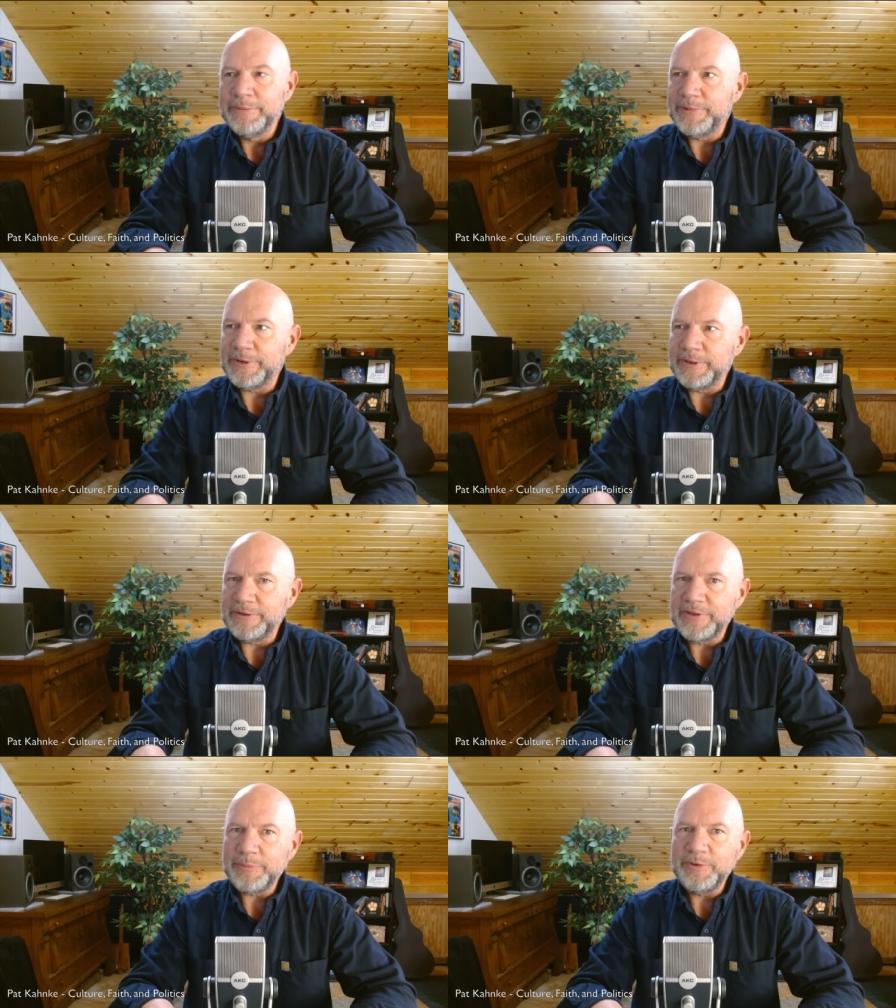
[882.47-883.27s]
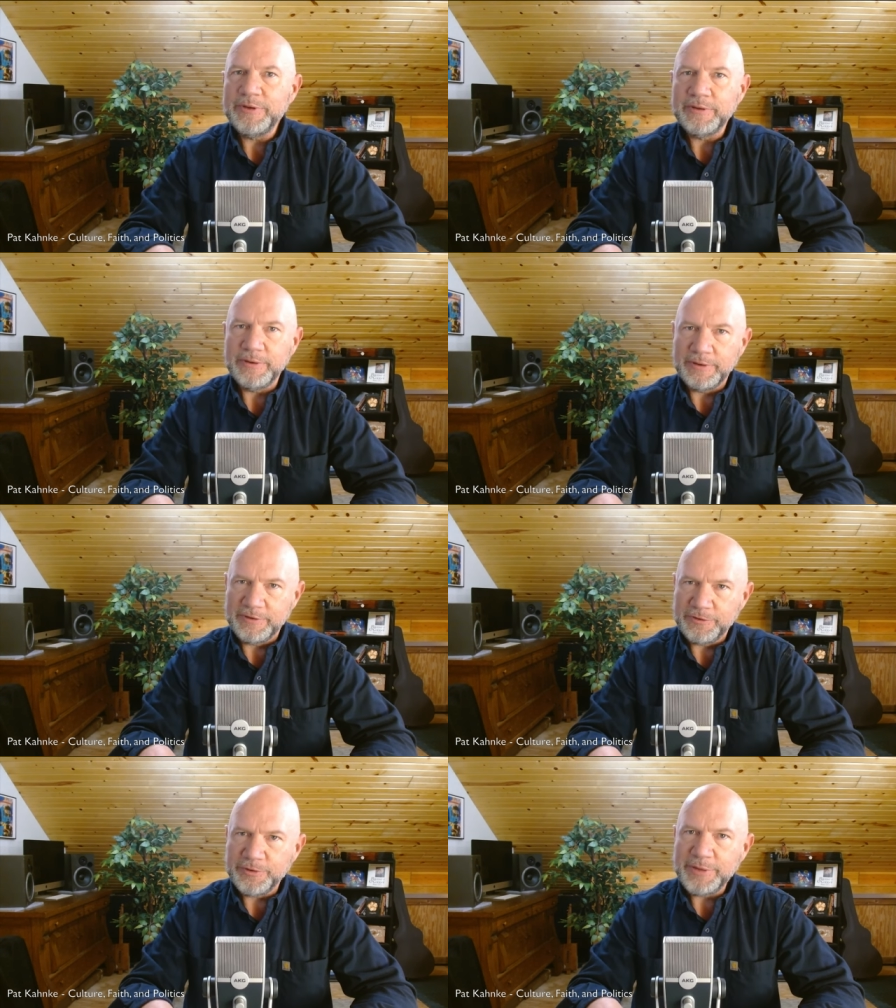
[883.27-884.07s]
But except in
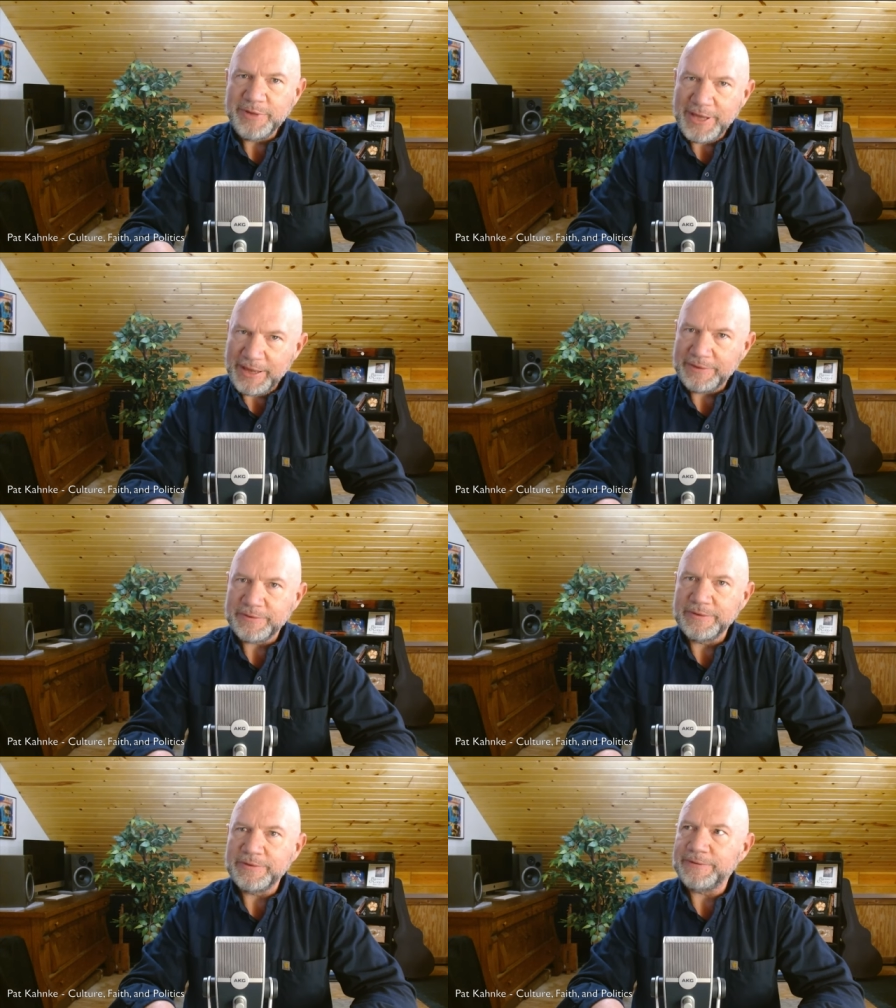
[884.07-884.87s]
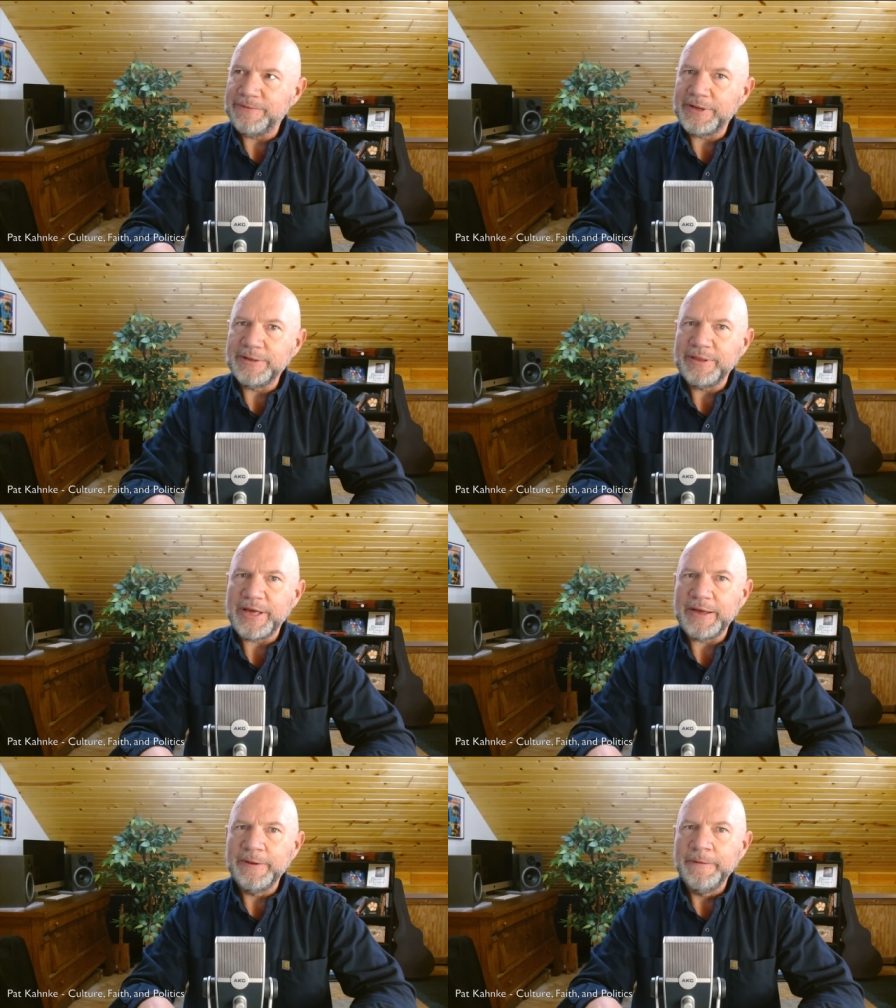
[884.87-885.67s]
extreme cases, I felt
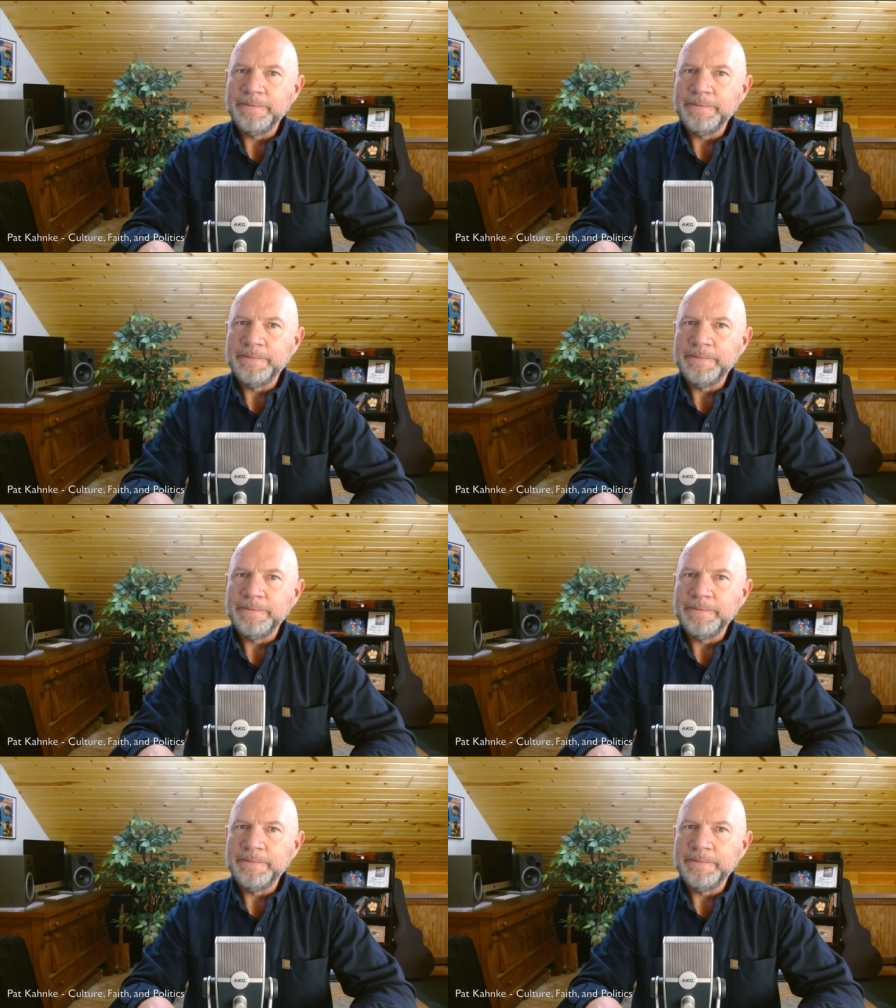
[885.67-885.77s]
that